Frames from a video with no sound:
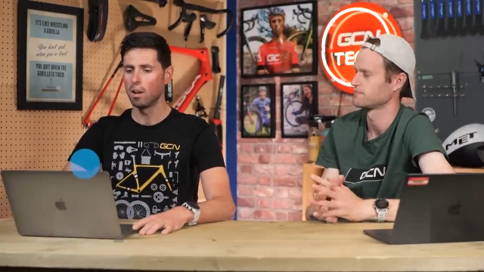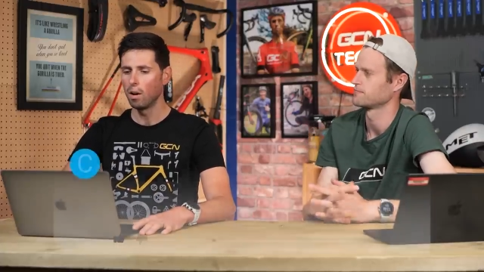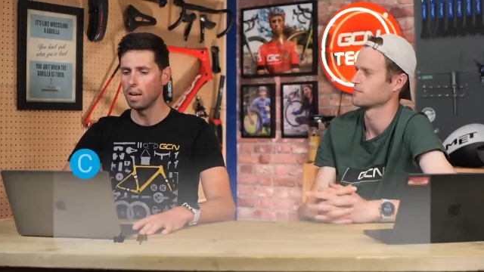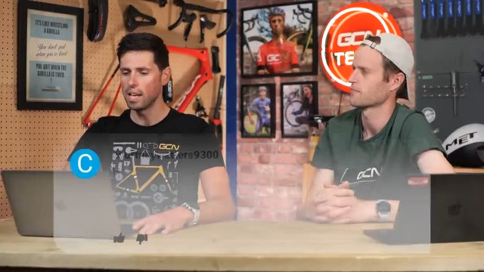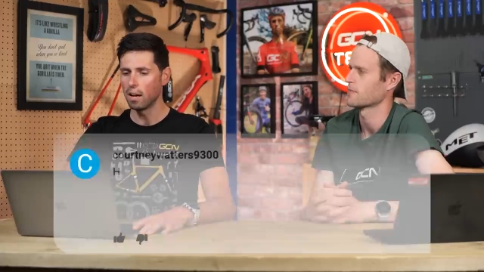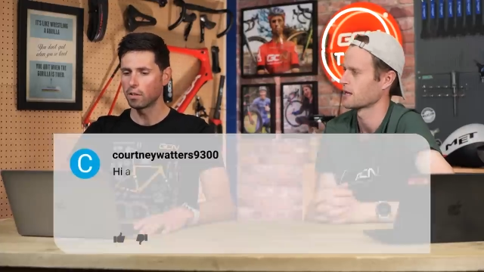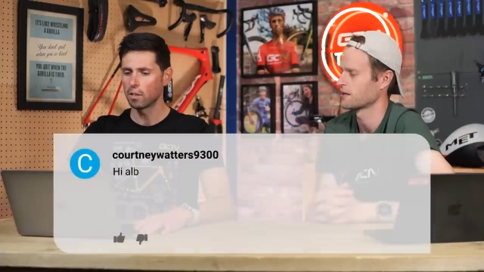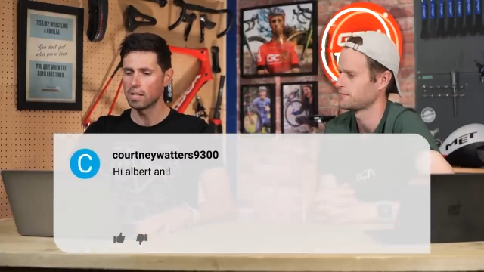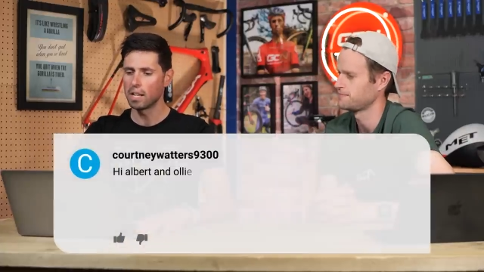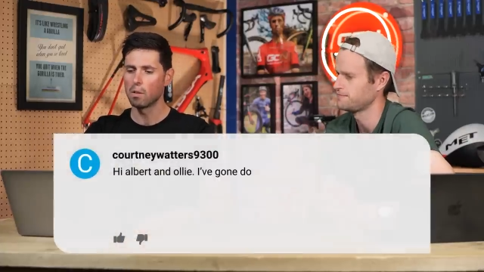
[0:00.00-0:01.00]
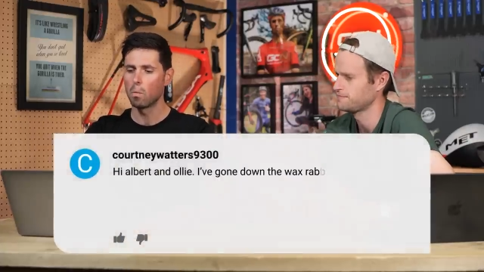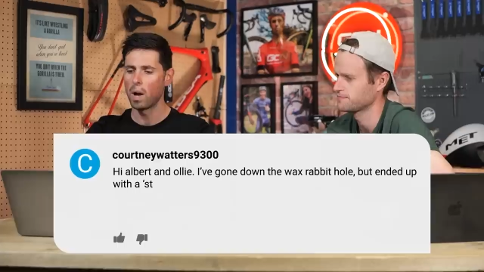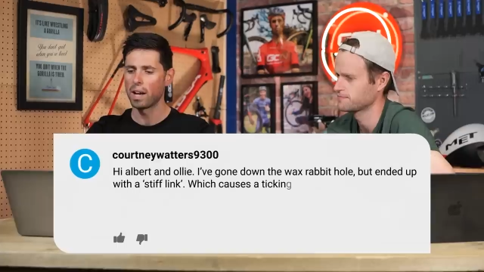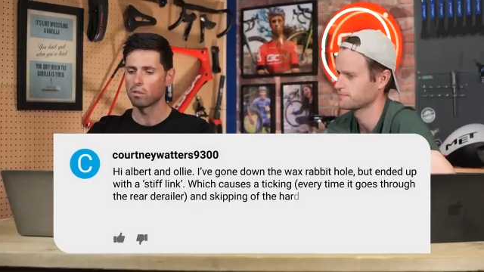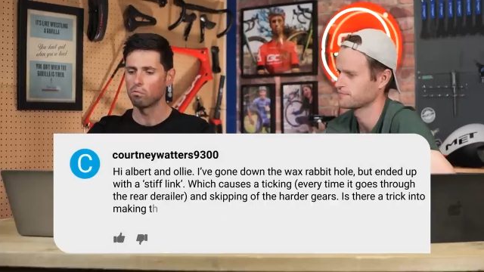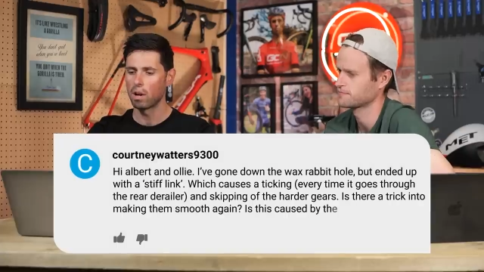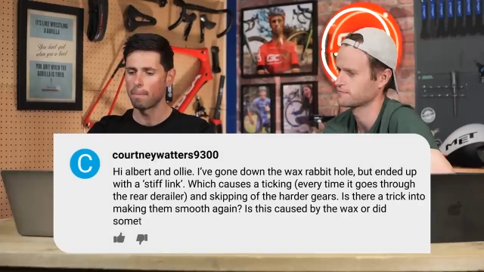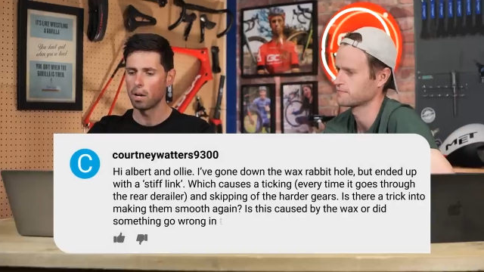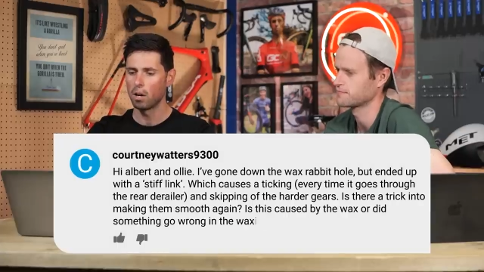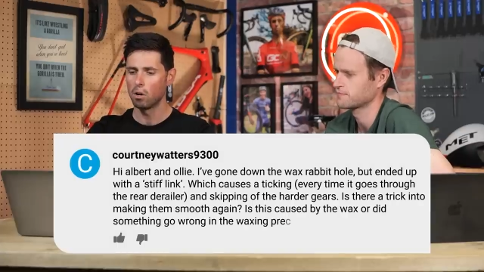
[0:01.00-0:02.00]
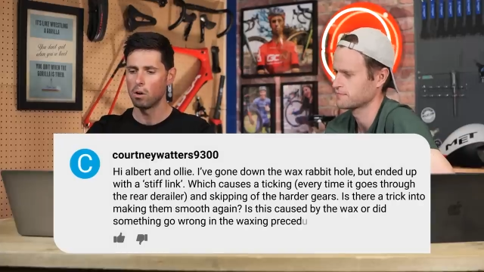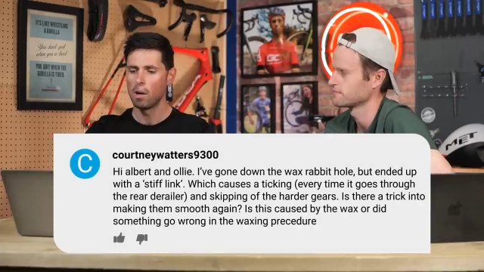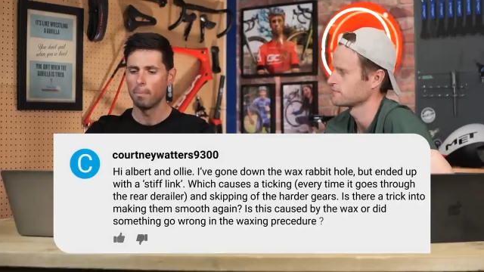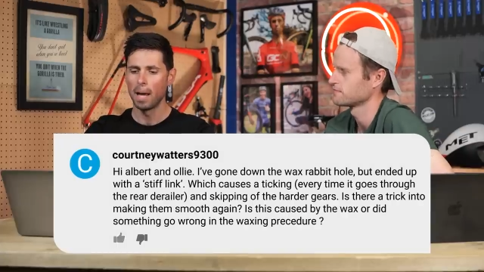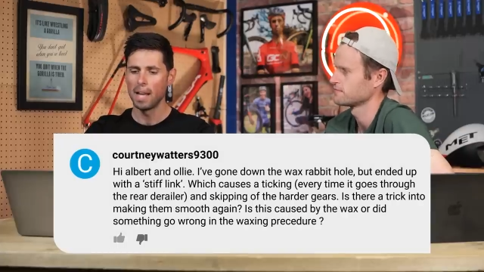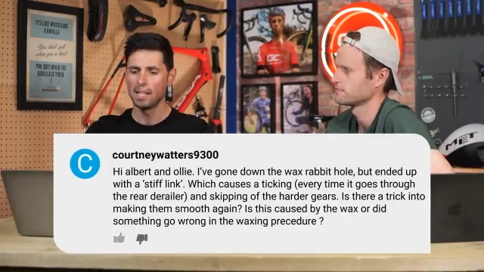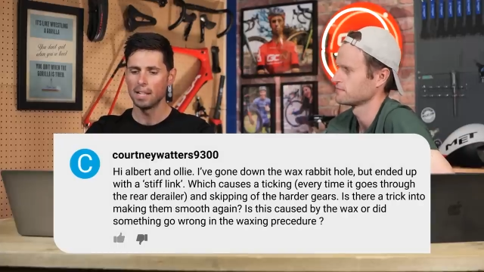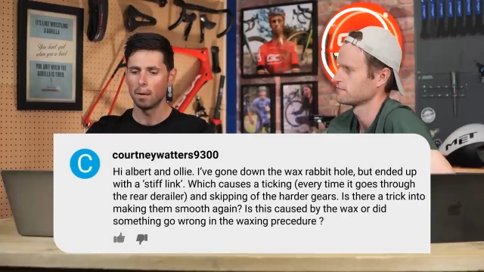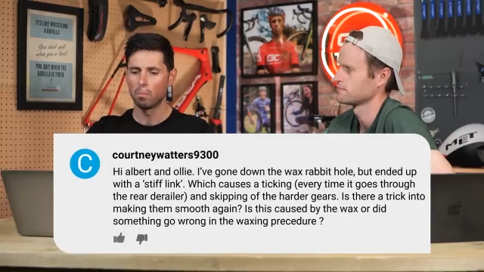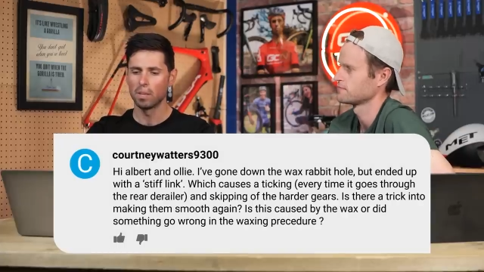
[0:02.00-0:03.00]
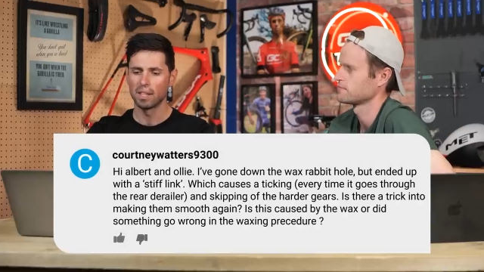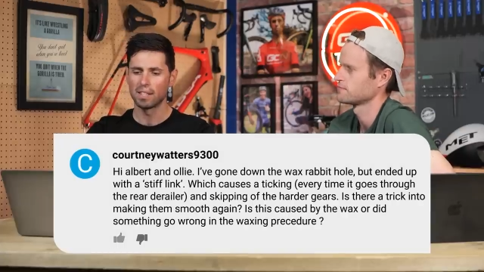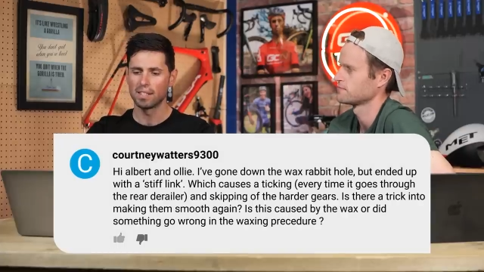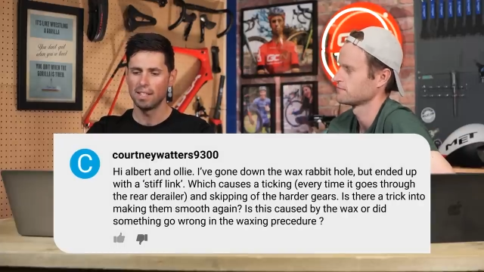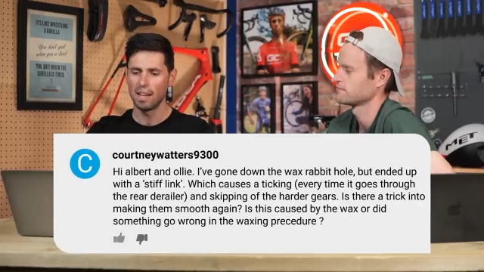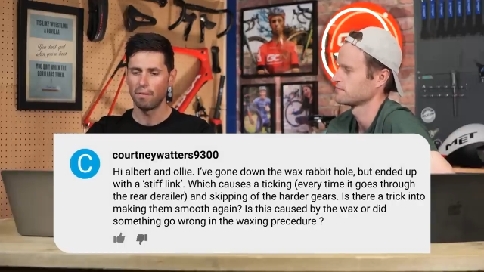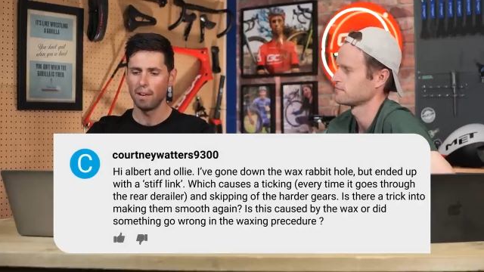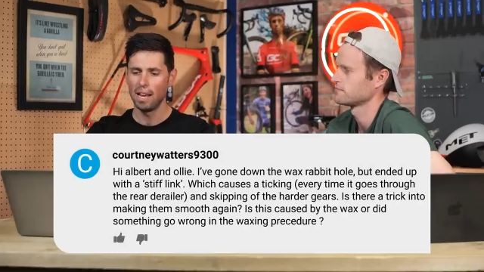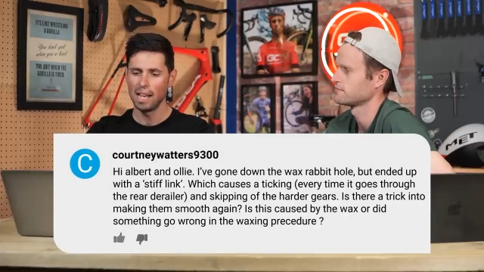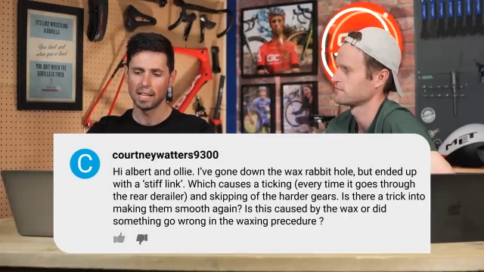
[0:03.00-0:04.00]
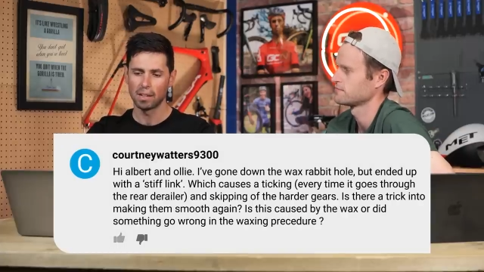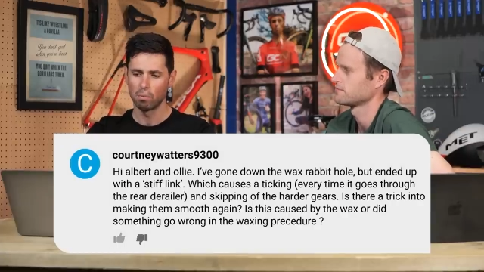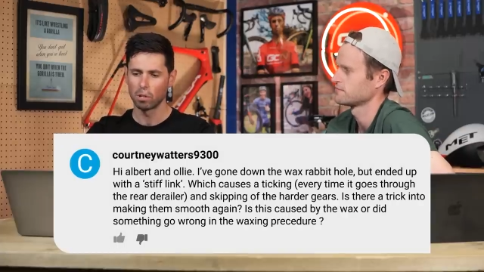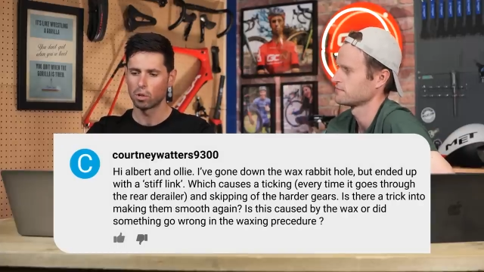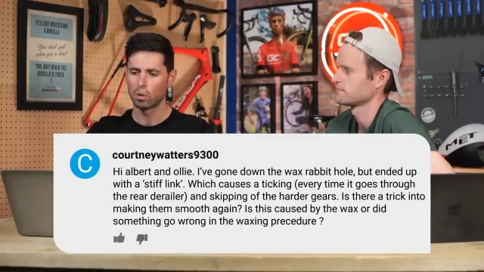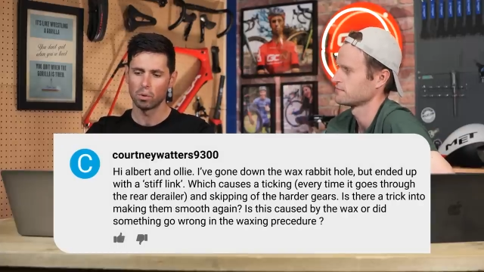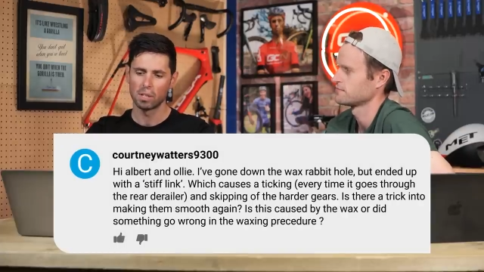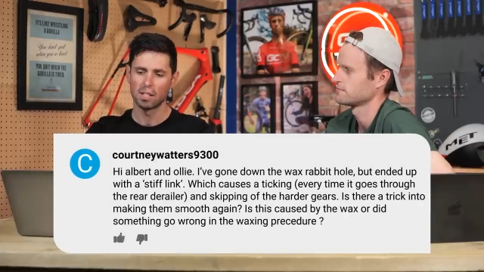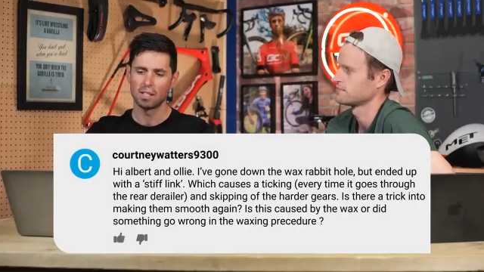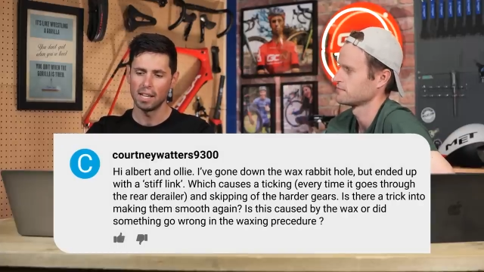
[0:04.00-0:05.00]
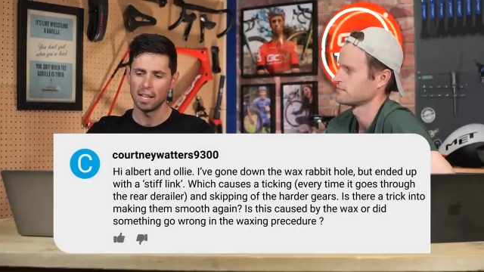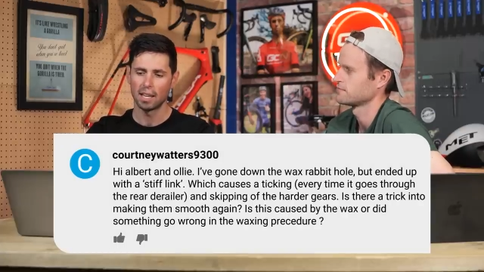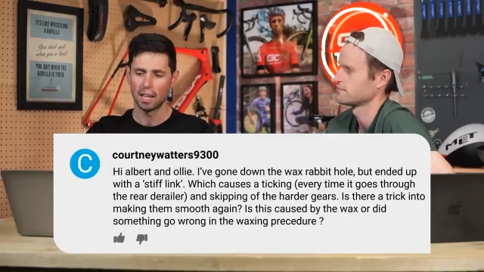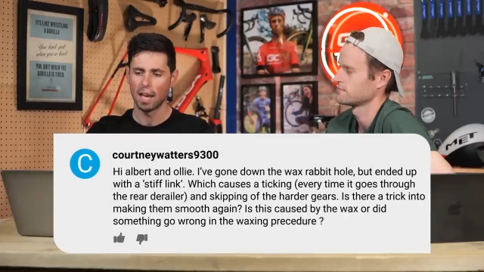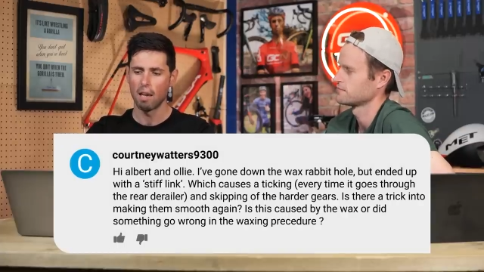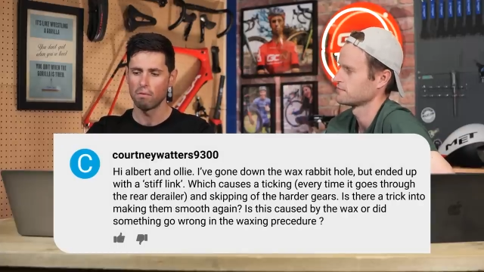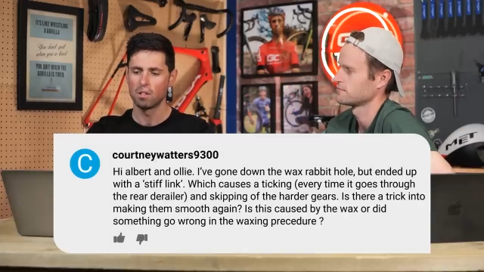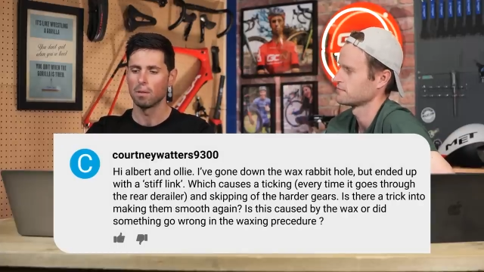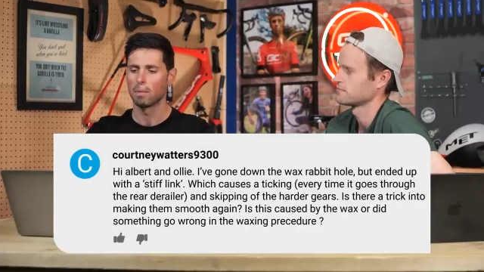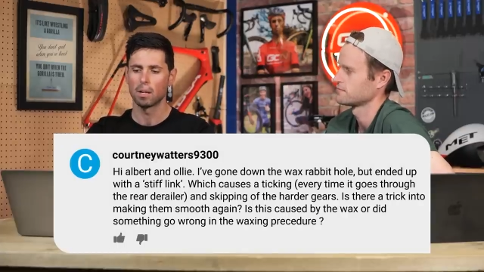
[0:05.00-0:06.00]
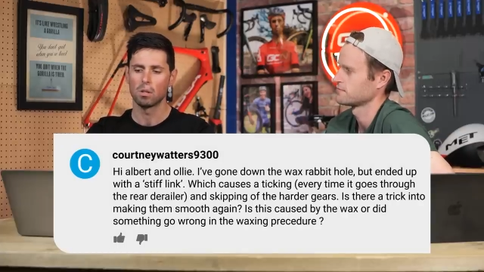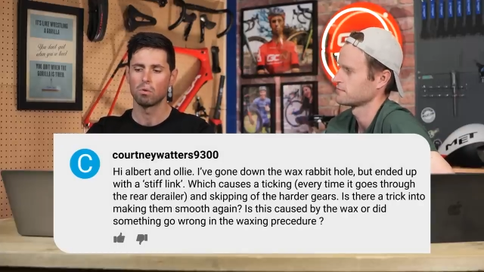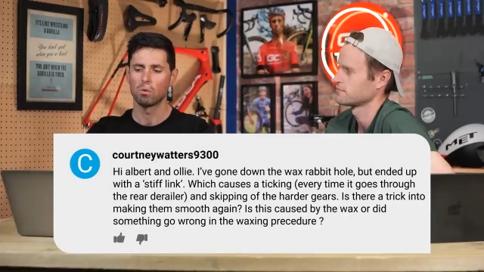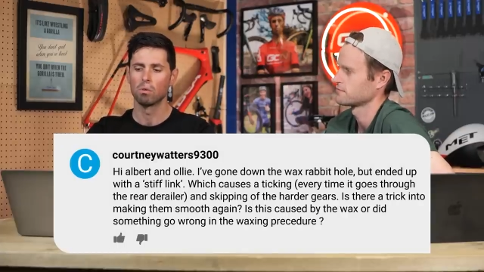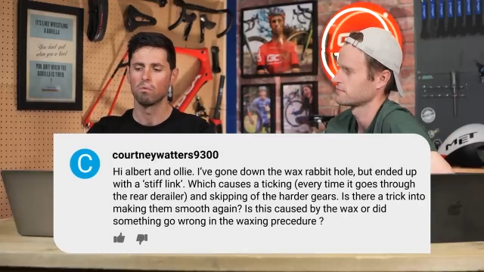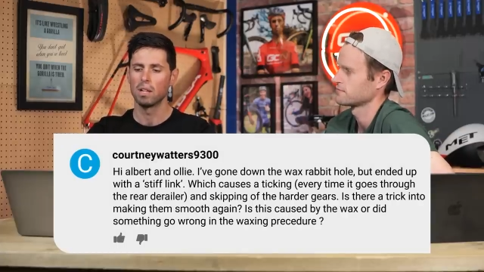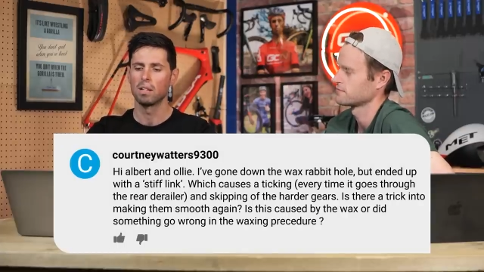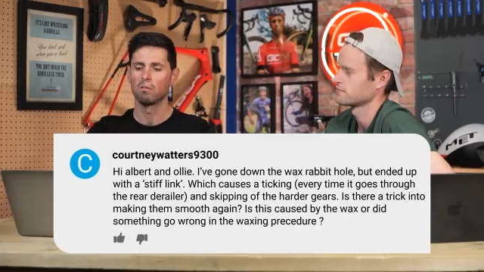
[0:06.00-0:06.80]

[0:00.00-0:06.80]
Speaker 1: and Ollie, I've gone down the wax rabbit hole but ended up with a stiff link which causes a ticking every time it goes through the rear